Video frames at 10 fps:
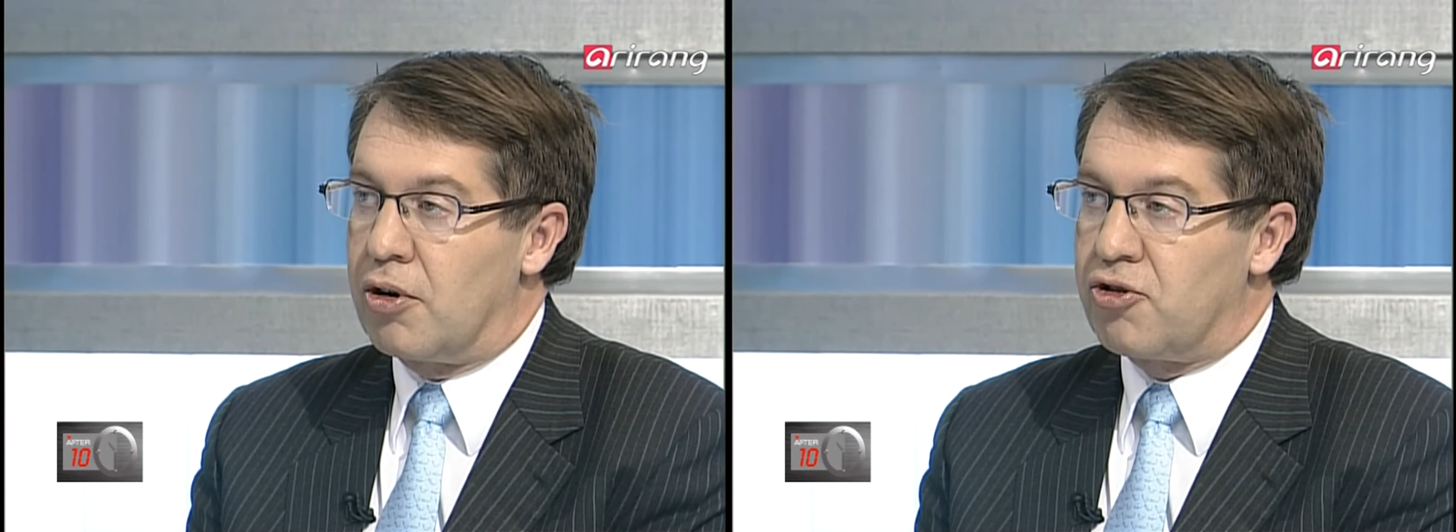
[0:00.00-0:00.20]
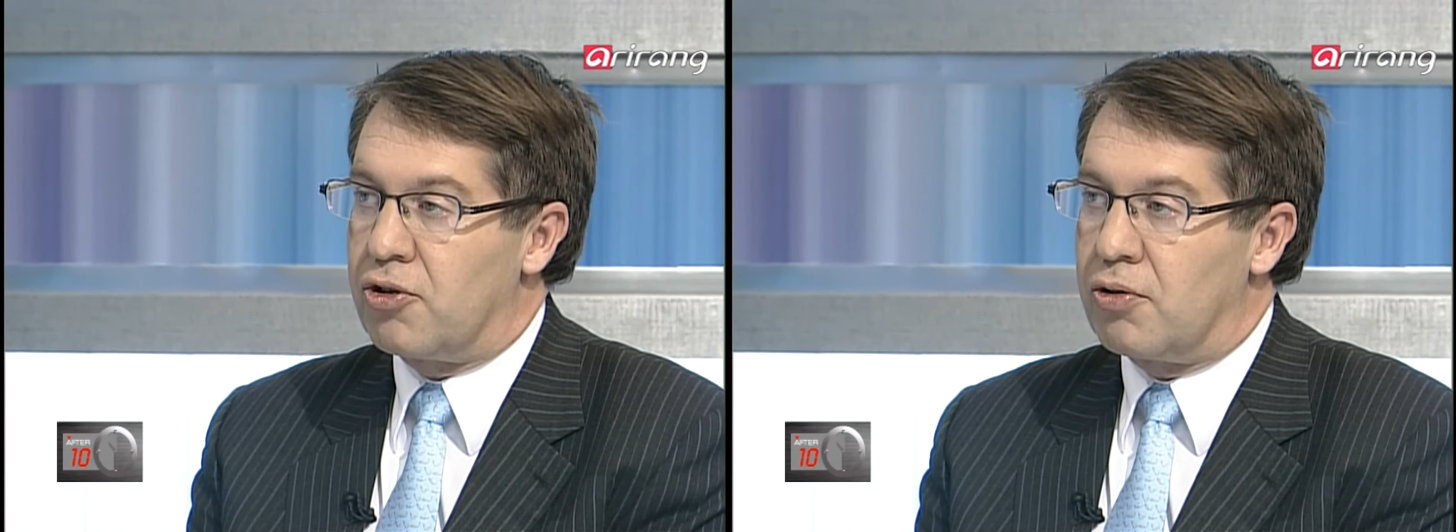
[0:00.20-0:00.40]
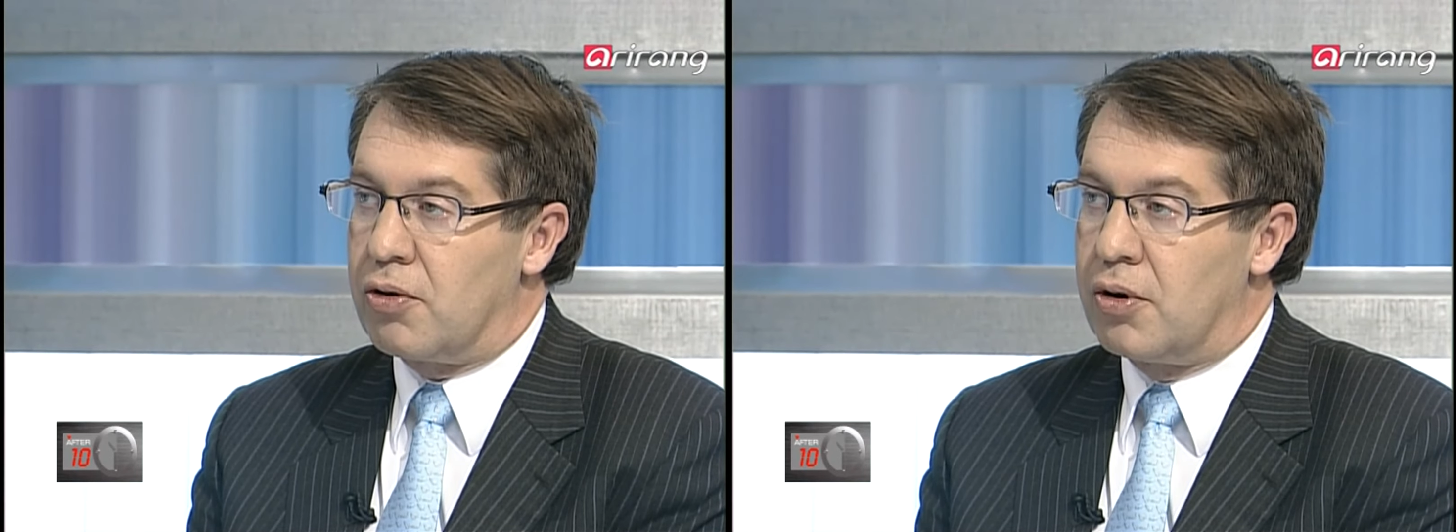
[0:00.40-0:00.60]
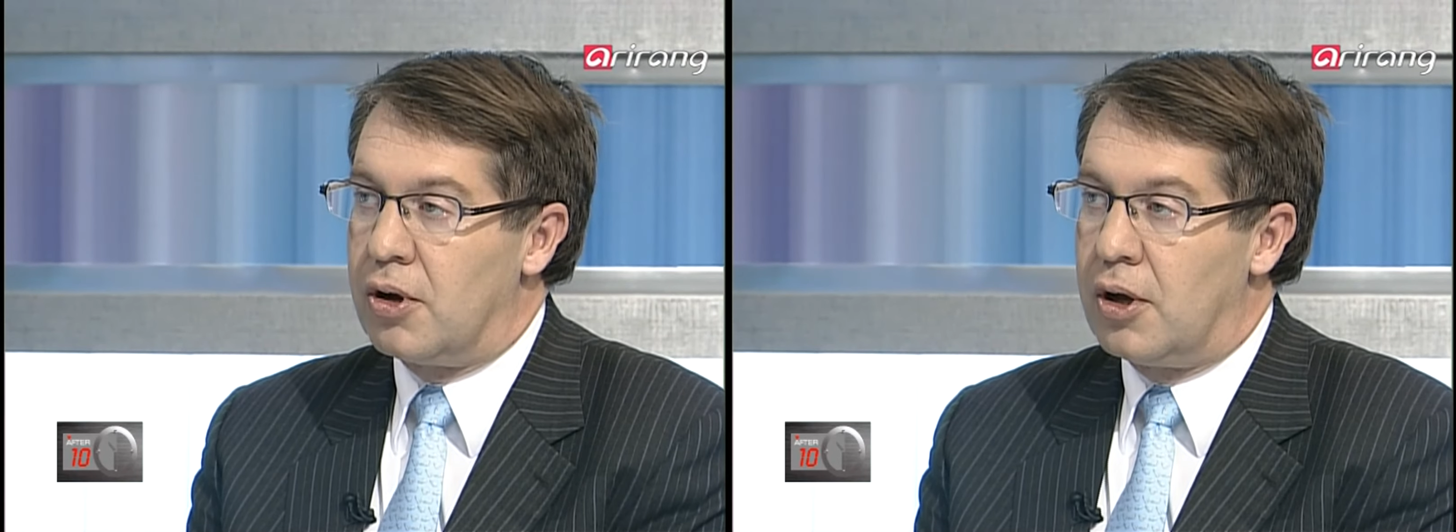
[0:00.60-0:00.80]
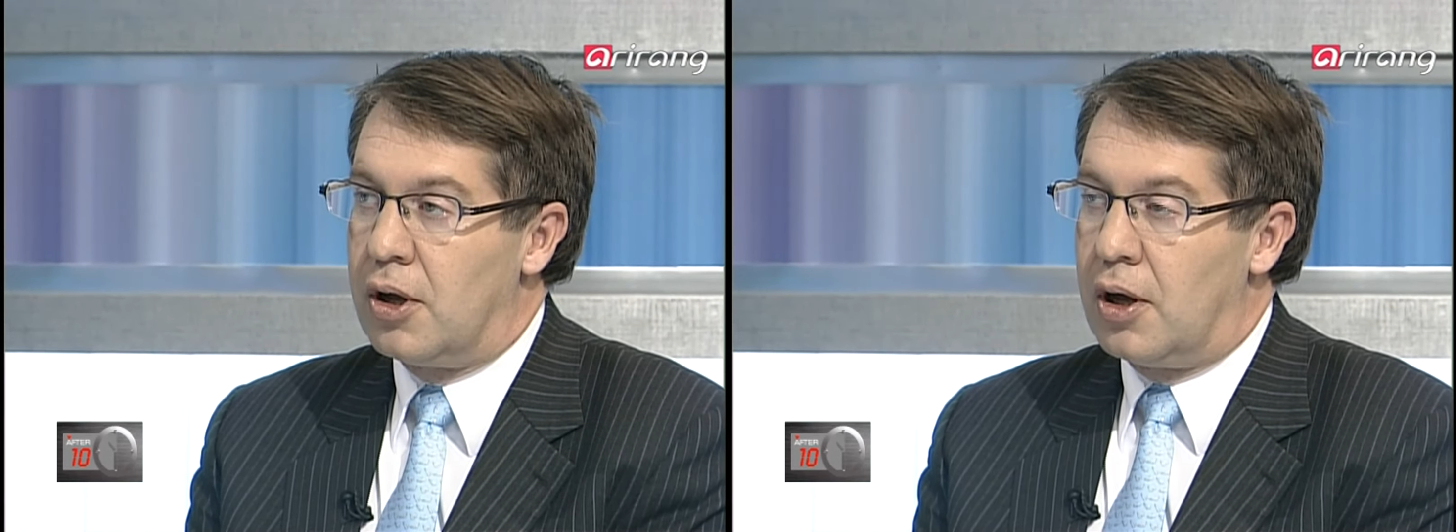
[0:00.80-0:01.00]
issue
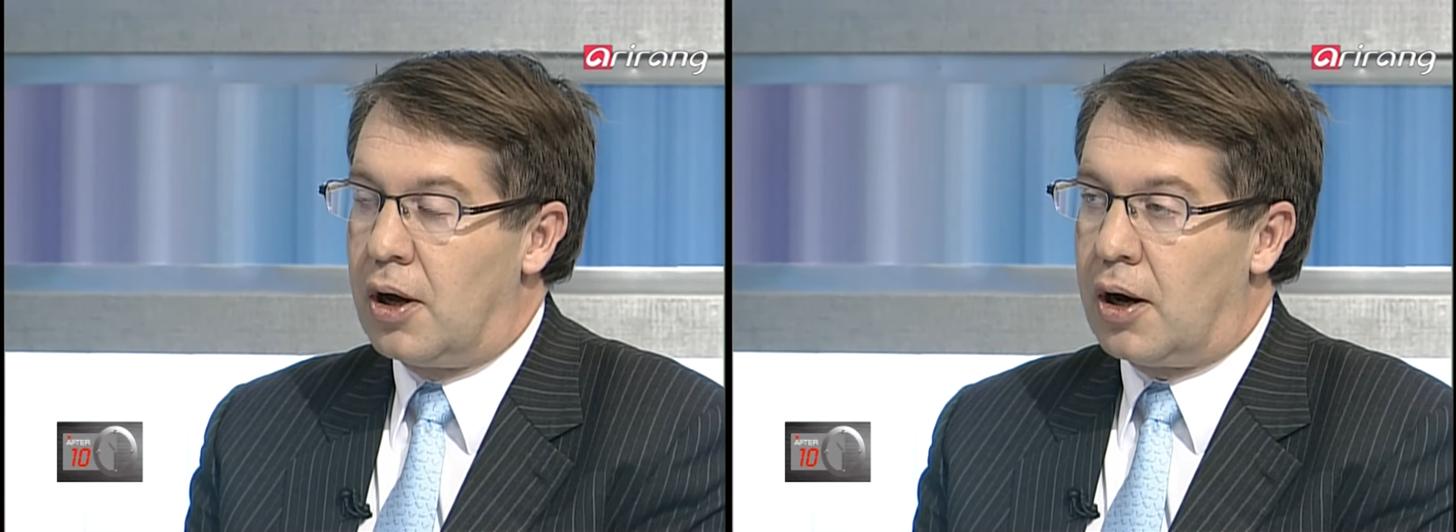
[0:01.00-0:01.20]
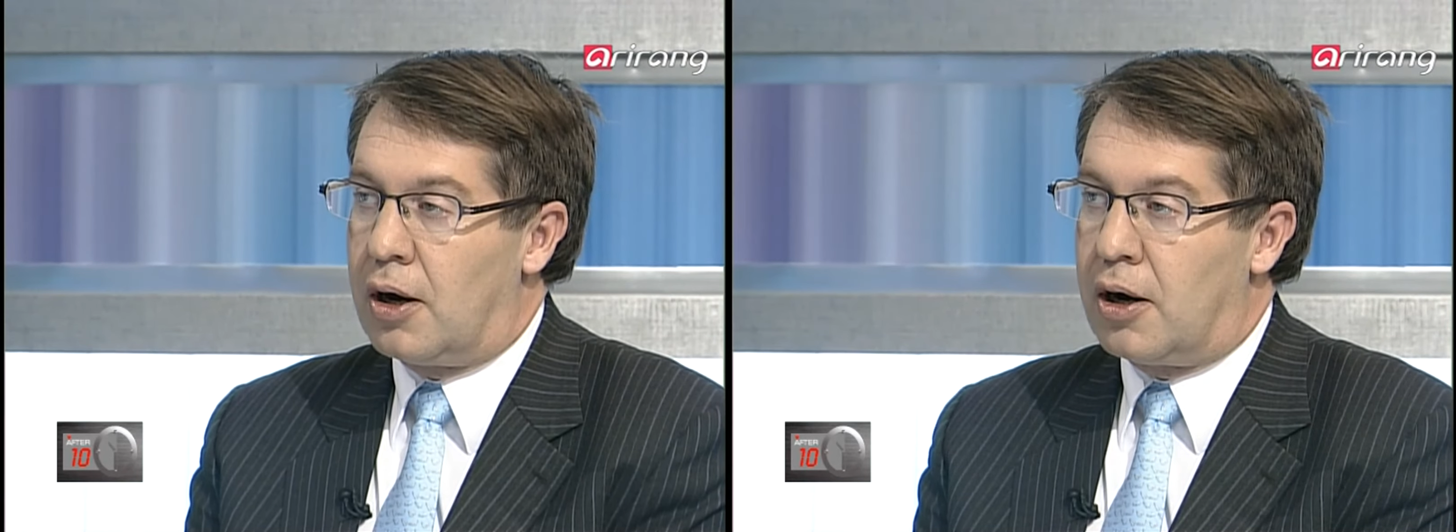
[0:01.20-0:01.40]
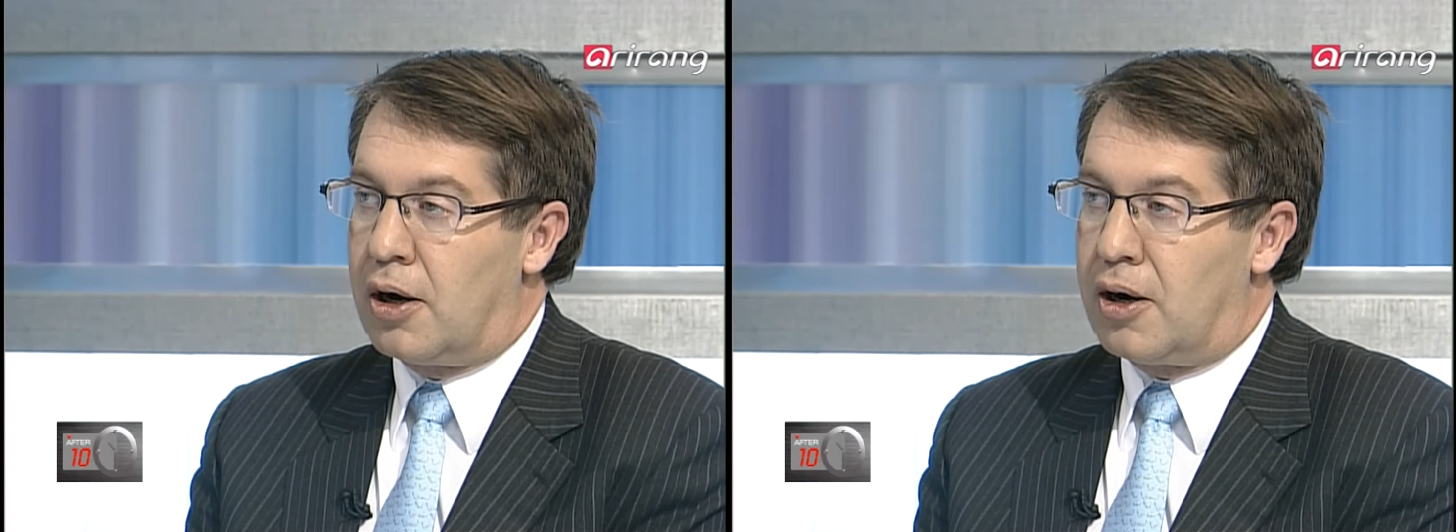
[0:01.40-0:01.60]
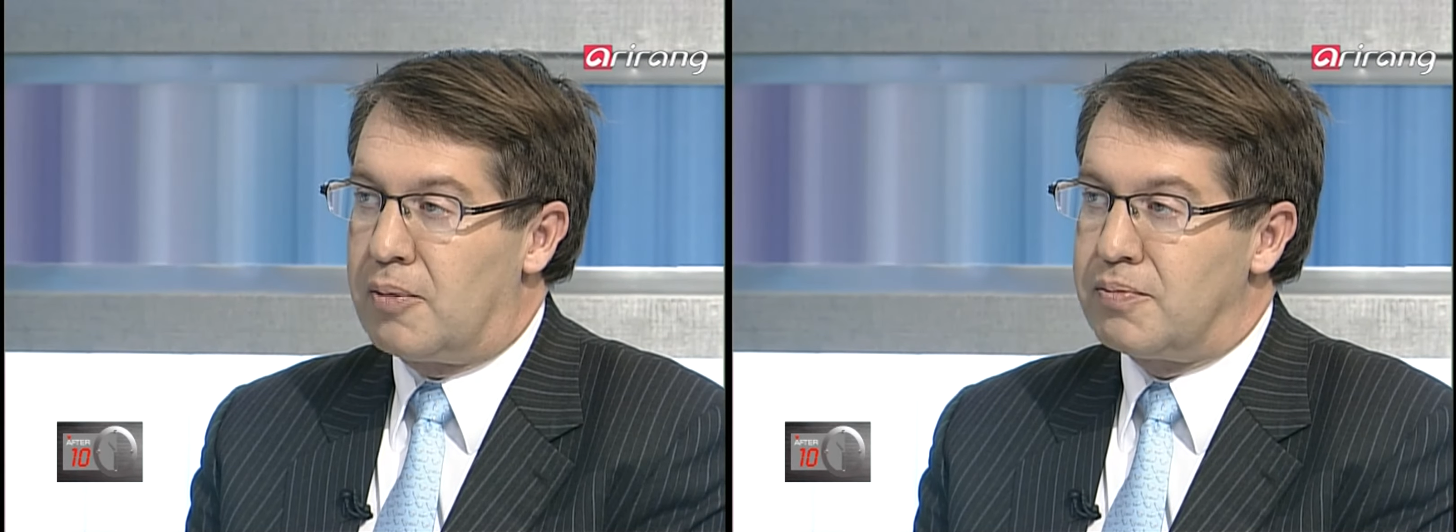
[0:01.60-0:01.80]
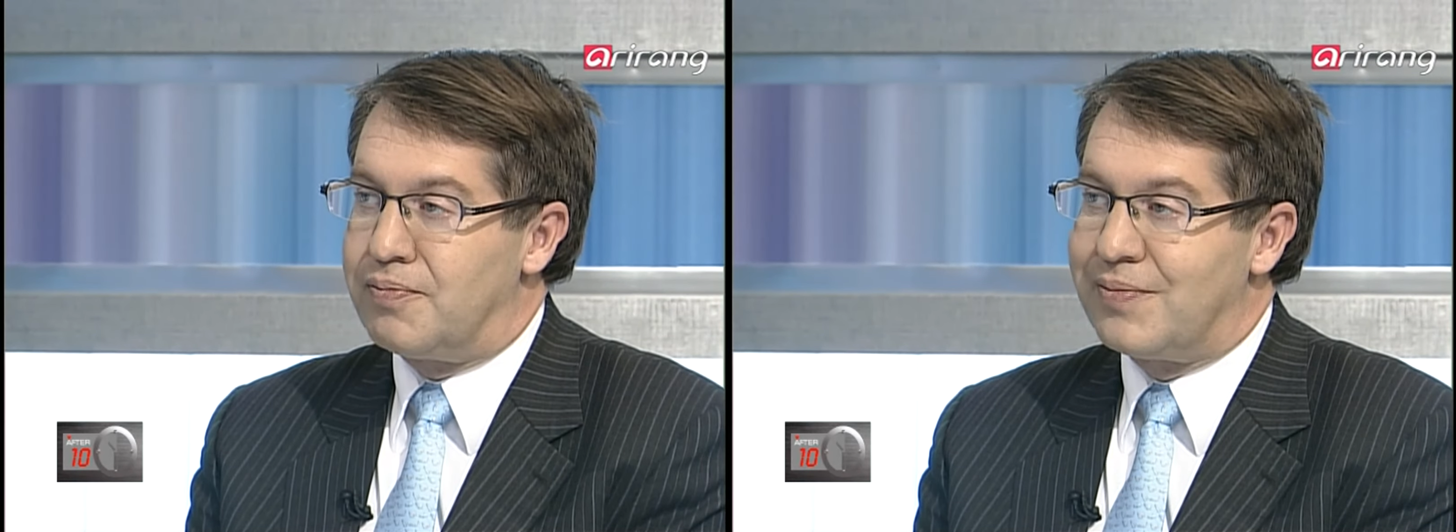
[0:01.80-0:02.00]

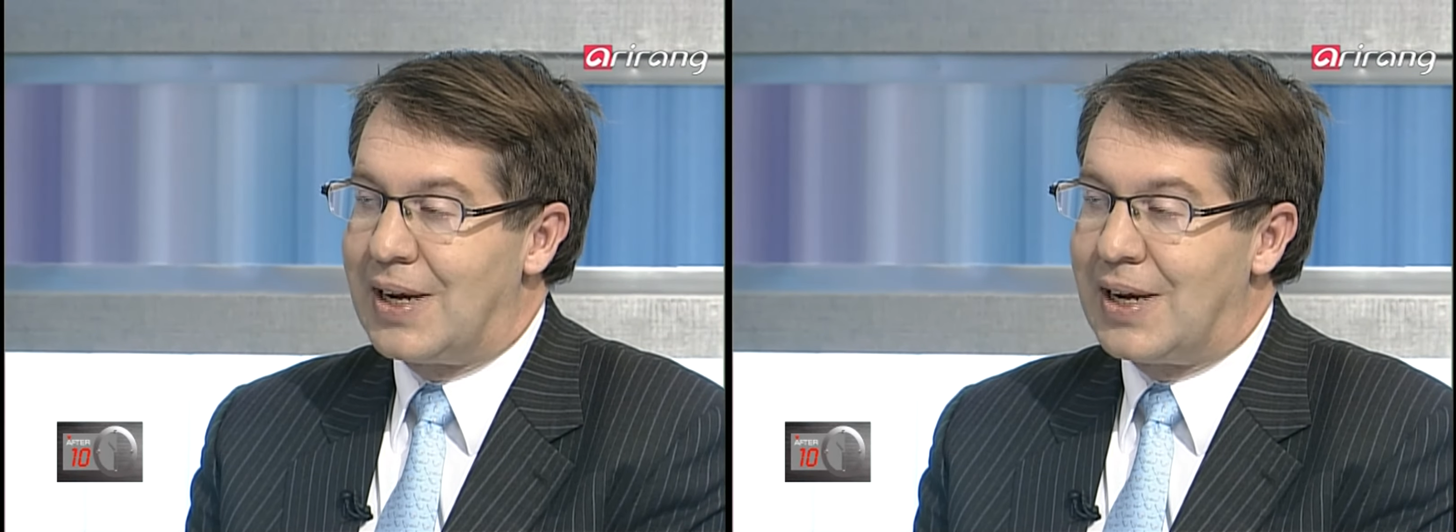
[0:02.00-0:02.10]
brings